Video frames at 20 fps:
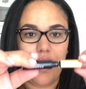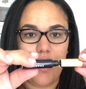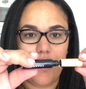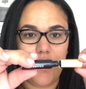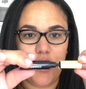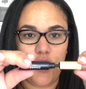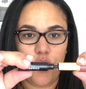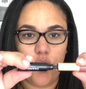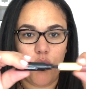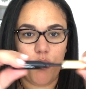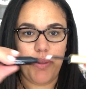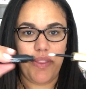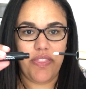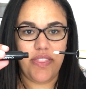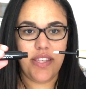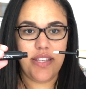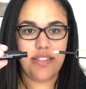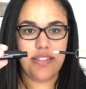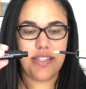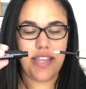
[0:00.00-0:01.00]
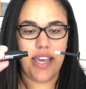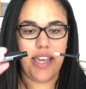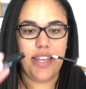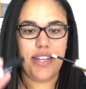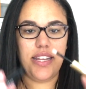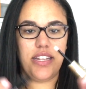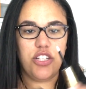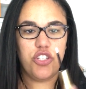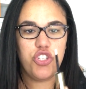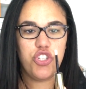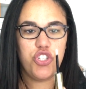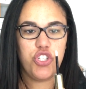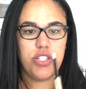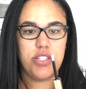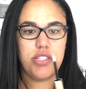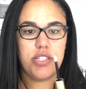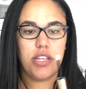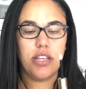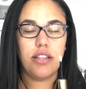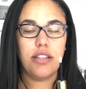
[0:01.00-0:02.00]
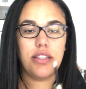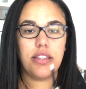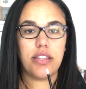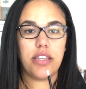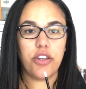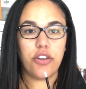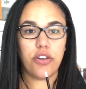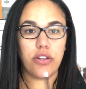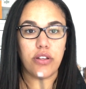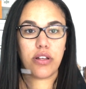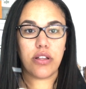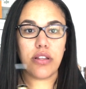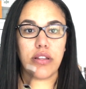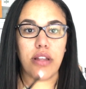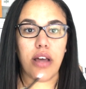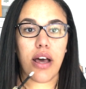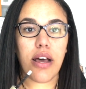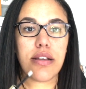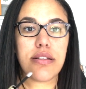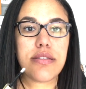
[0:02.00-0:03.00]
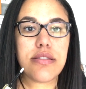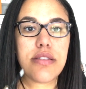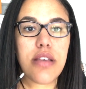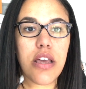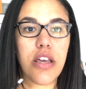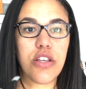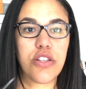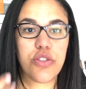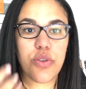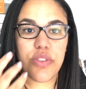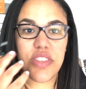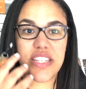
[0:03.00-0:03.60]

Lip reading: And then you open this side and it's just a clear gloss. So